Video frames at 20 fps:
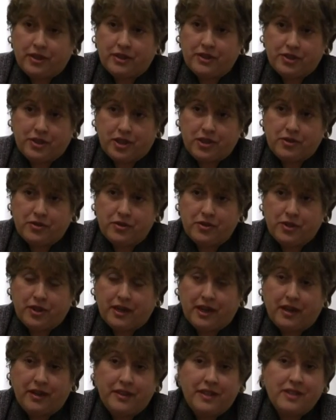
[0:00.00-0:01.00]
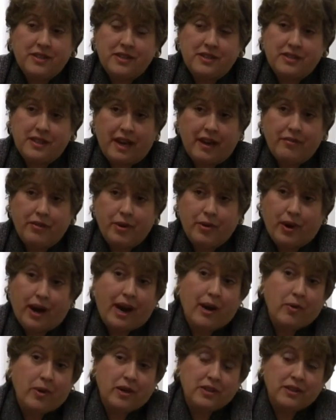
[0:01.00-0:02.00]
just Luzerne County, this is everywhere.
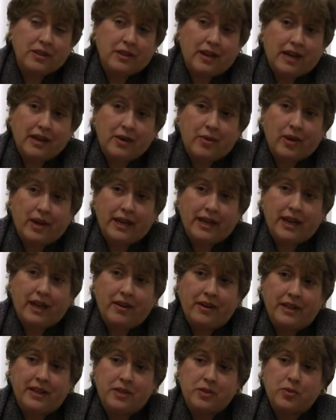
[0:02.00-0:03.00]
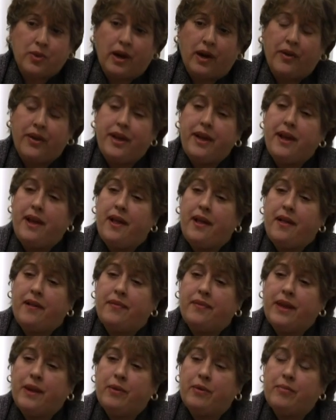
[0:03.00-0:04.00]
I worked in Lackawanna County as well.
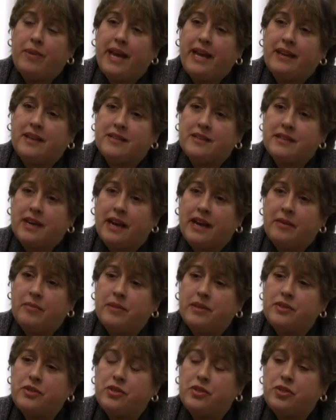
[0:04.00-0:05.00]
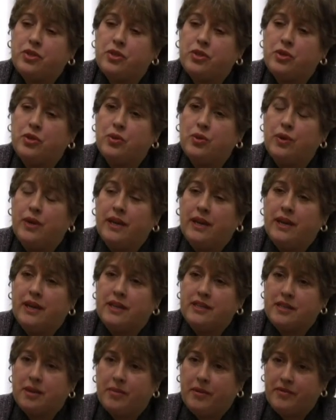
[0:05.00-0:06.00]
They would make assignments to
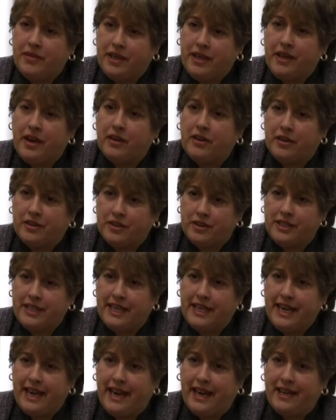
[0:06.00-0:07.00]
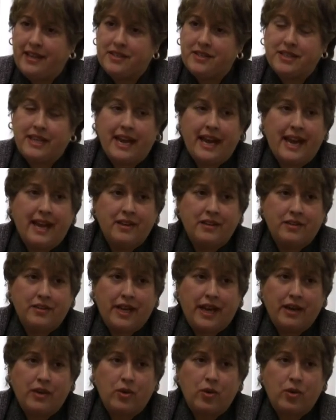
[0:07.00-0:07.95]
some of the younger DAs to handle that